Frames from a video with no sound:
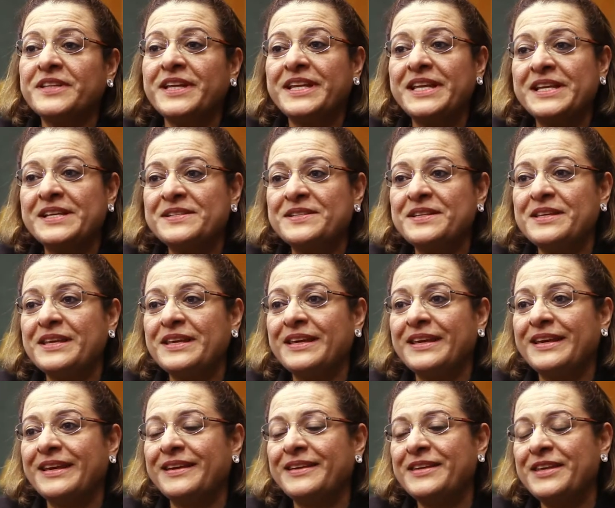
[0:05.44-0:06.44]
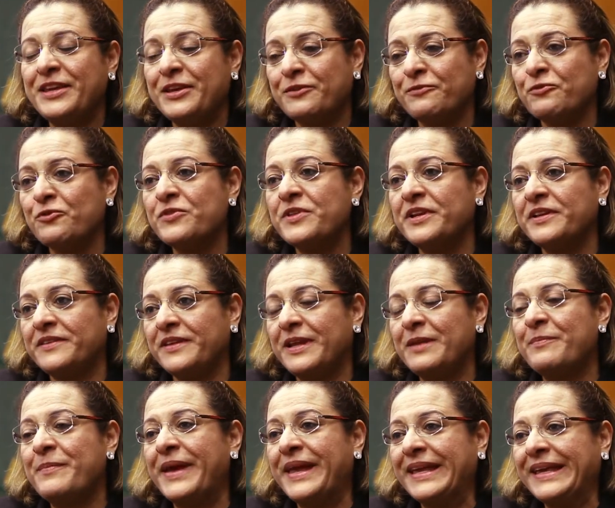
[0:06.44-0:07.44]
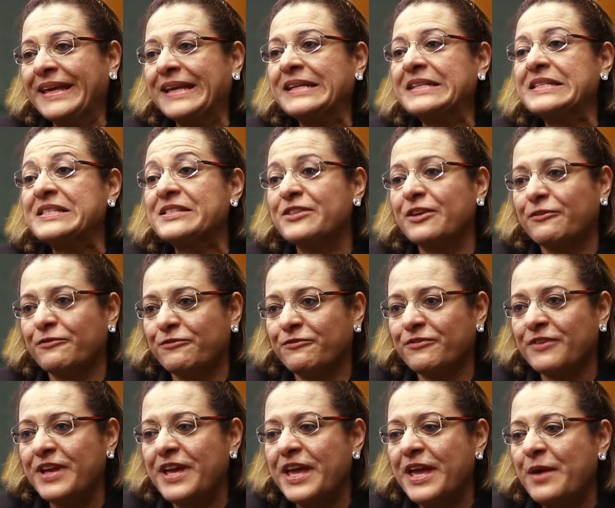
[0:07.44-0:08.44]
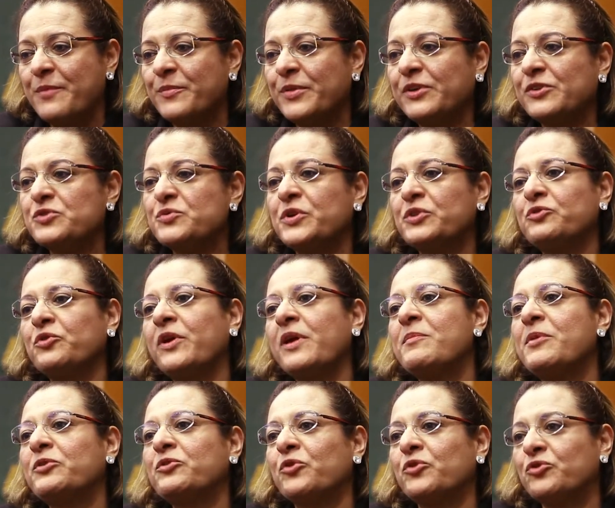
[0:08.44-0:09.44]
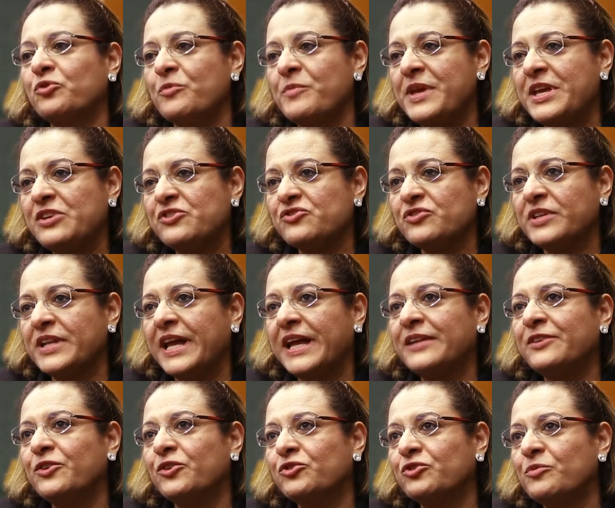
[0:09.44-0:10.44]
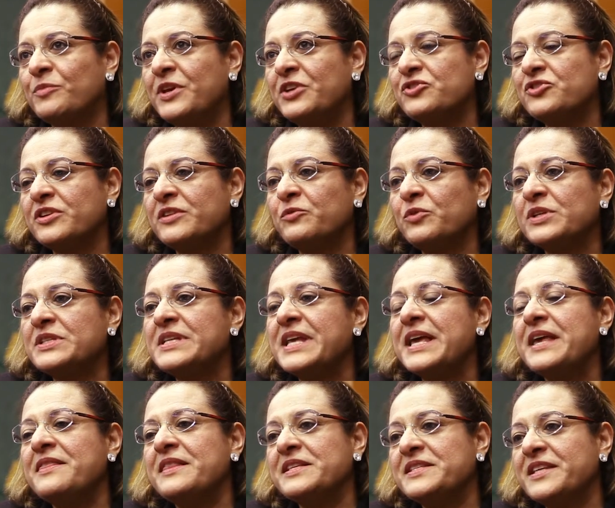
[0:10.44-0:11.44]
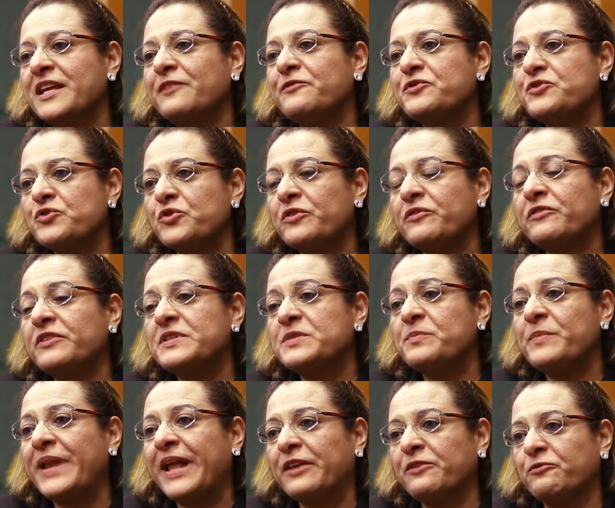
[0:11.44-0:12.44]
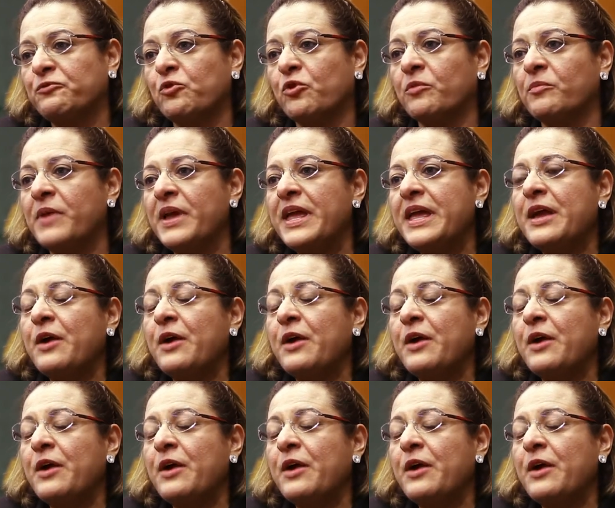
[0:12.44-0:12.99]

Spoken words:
an easy year for the retail banking stuff because we are talking about automation, and automation was the self-service platform.